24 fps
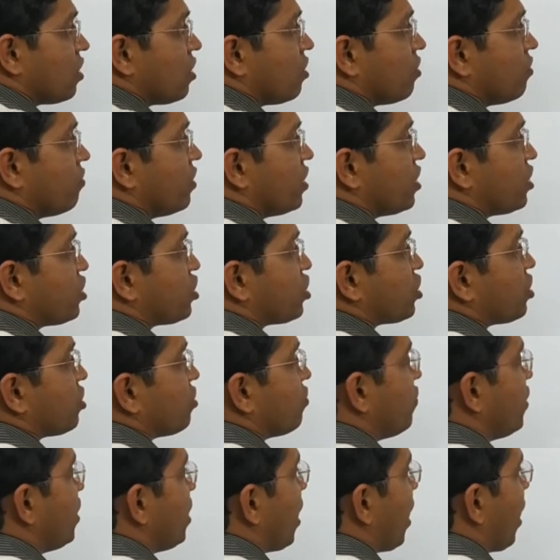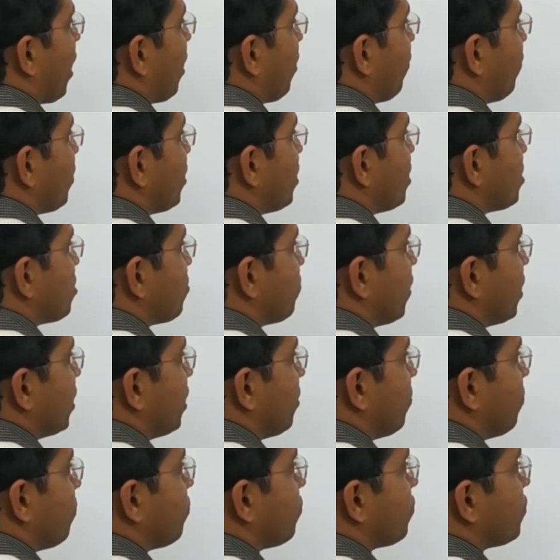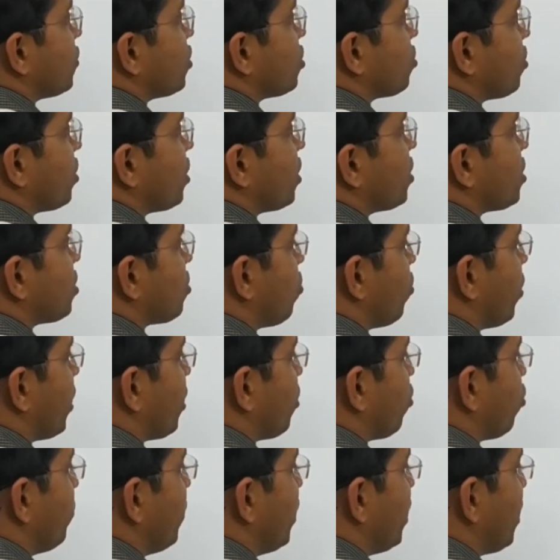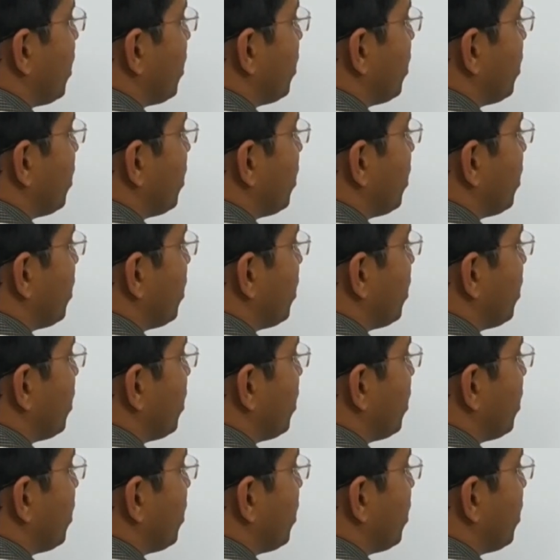which we have is 1. So it is going to be 10